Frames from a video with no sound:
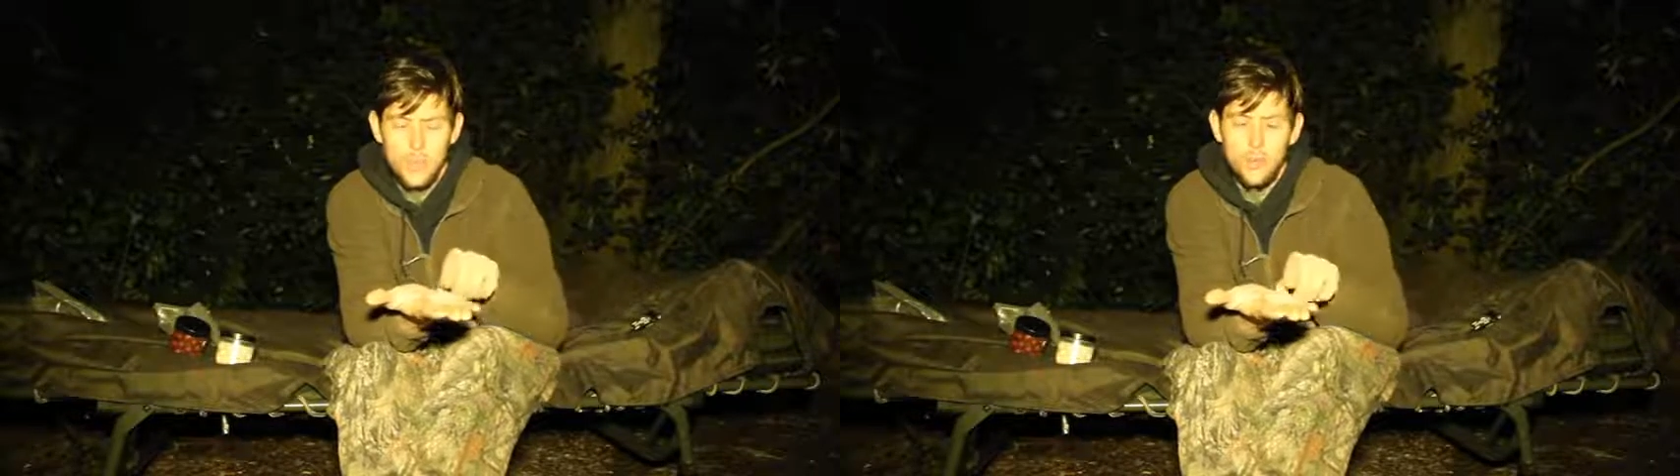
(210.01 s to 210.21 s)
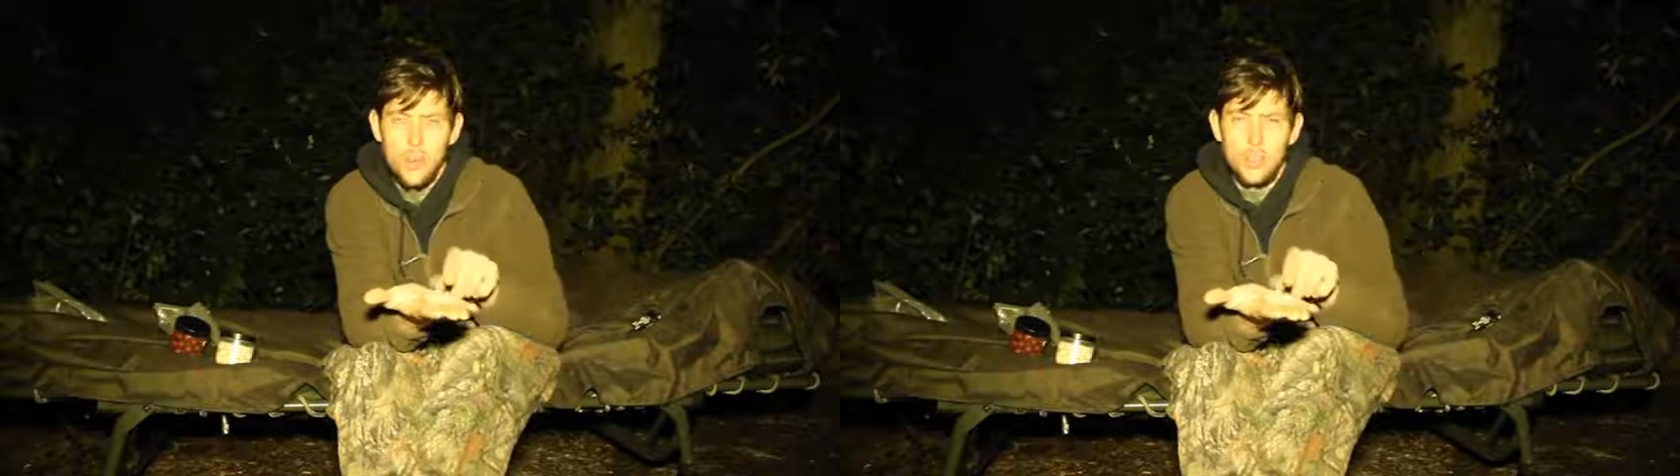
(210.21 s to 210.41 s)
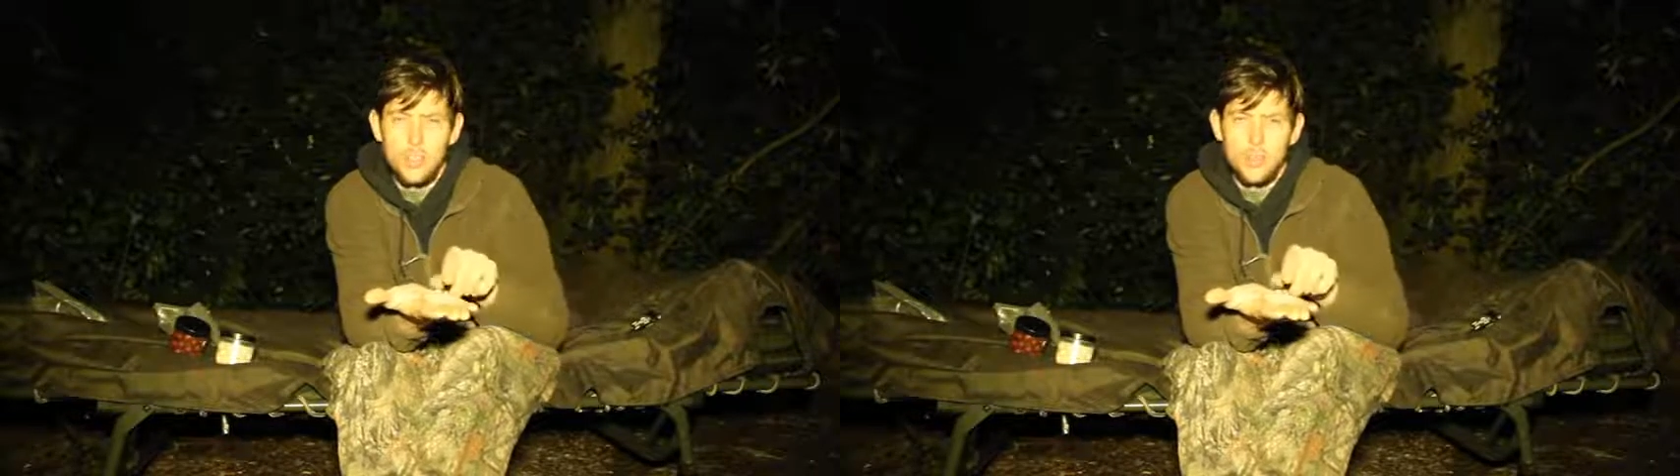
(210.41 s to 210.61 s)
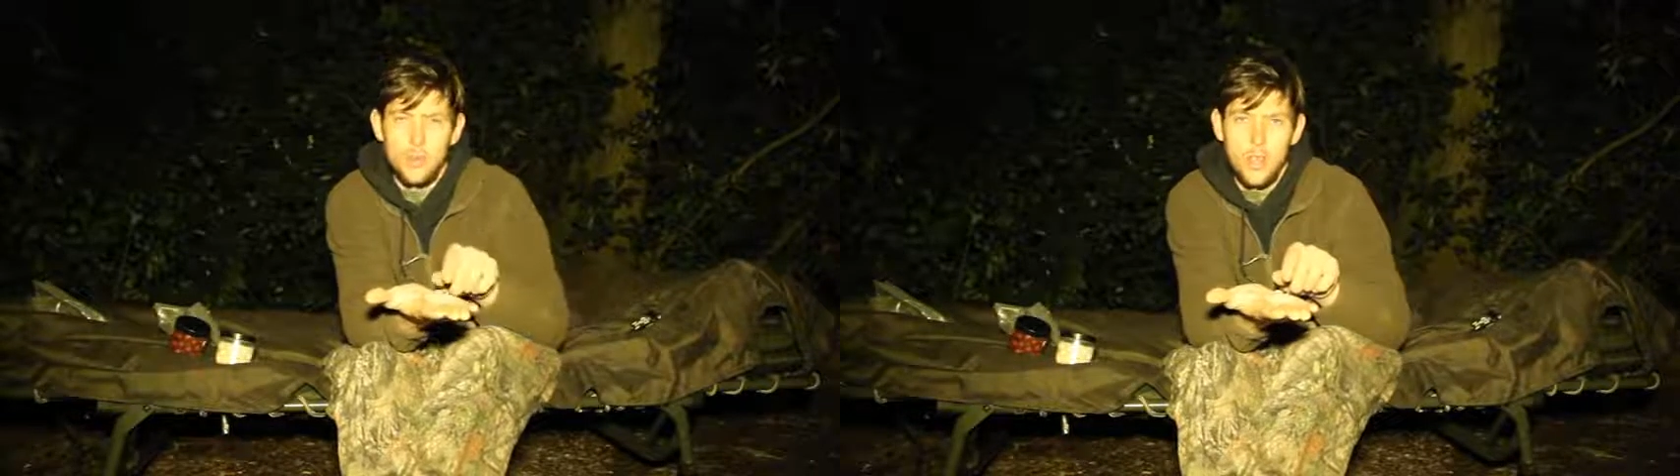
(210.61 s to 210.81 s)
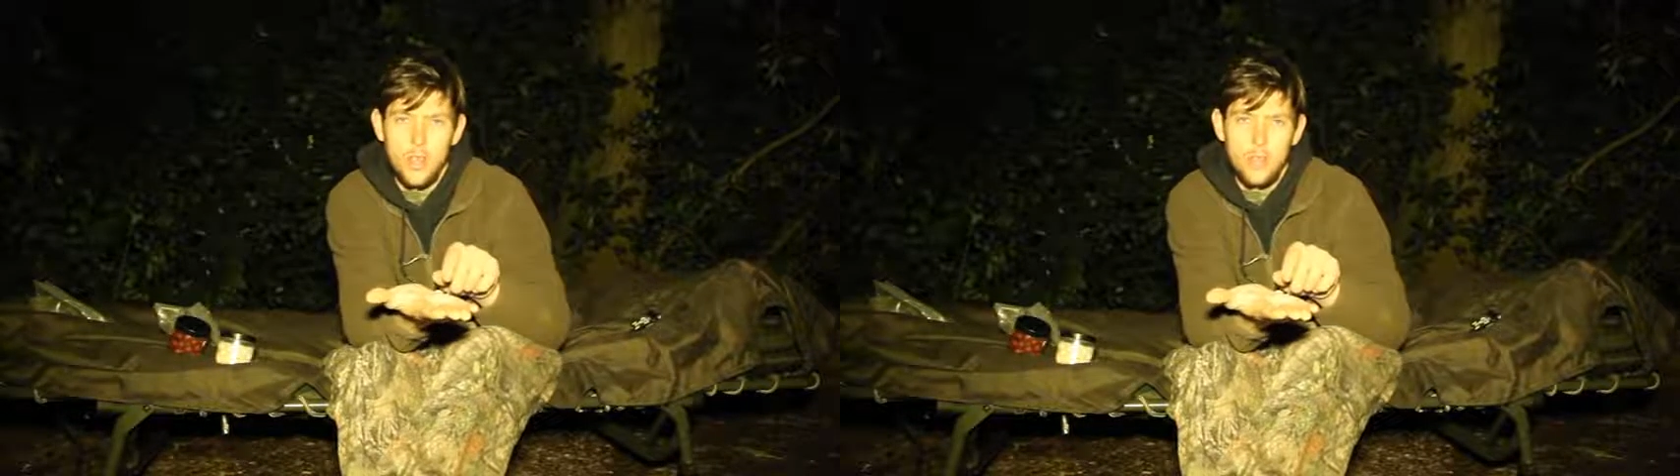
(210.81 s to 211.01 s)
ingredients
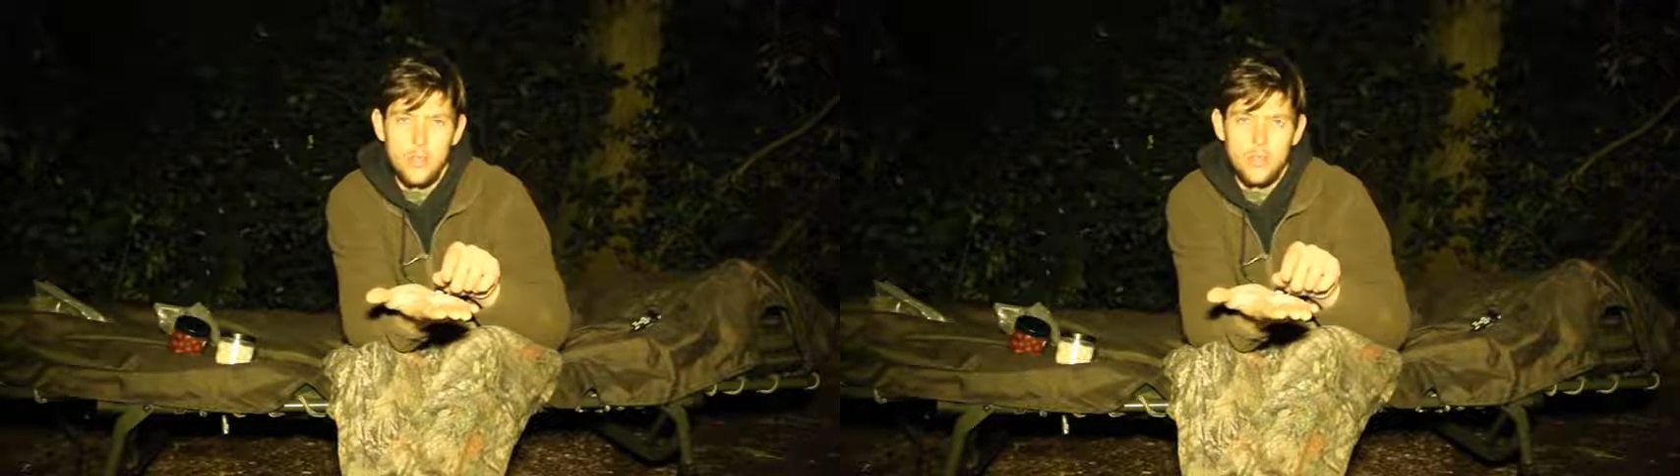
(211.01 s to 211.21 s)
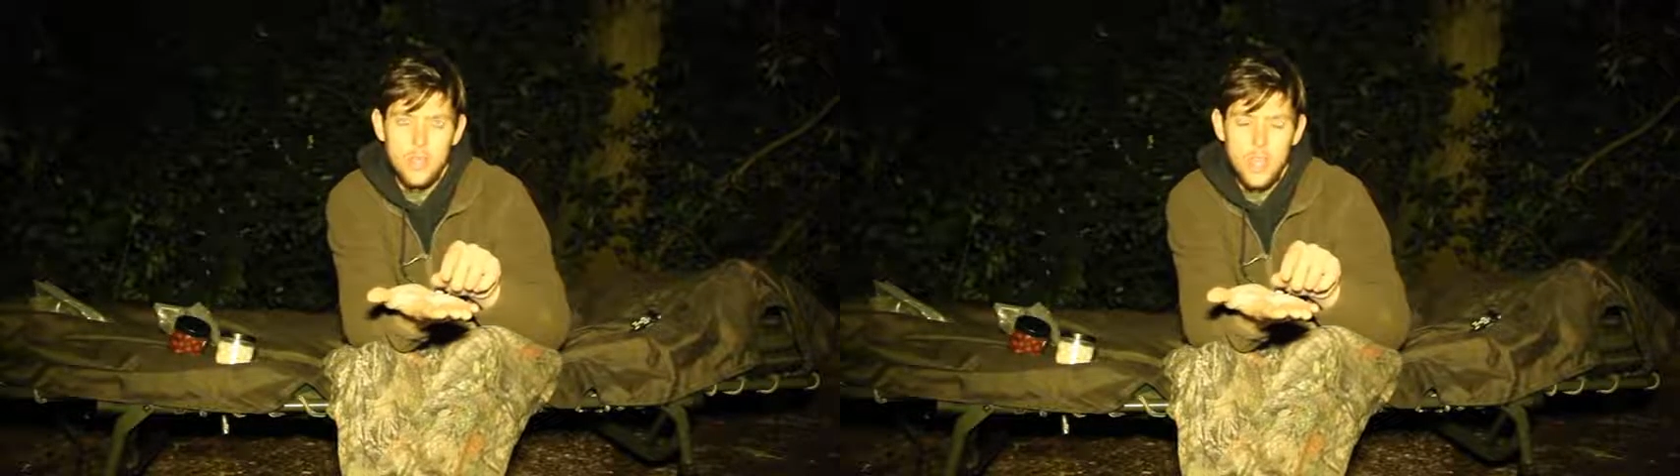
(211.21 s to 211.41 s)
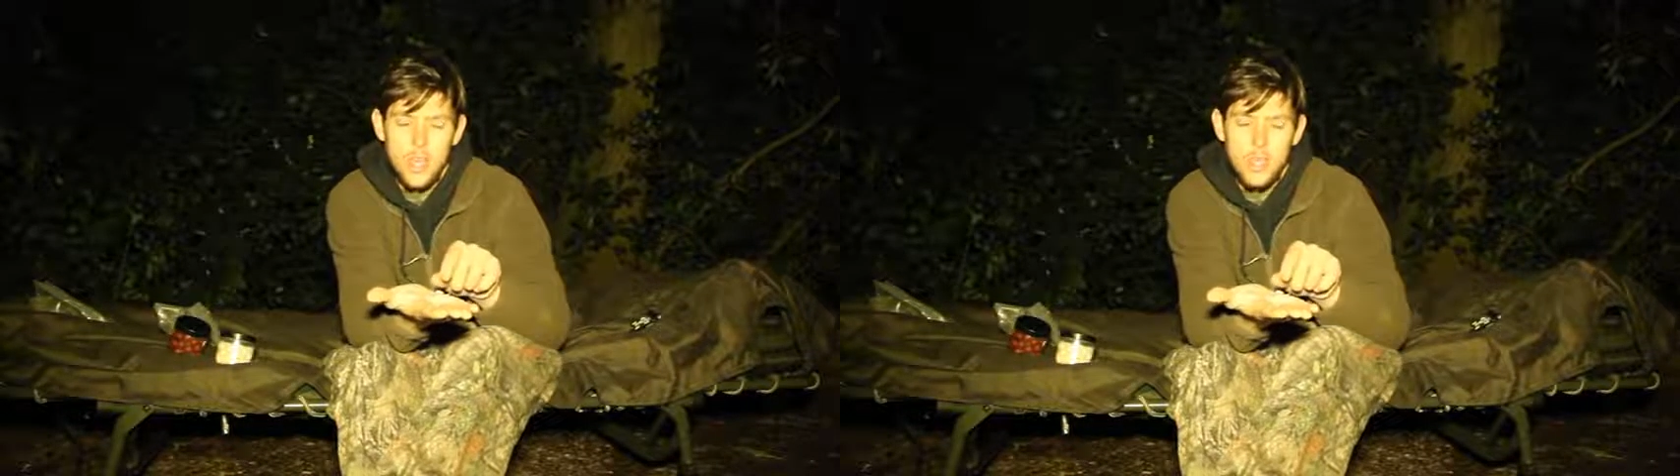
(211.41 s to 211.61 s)
what they use in it.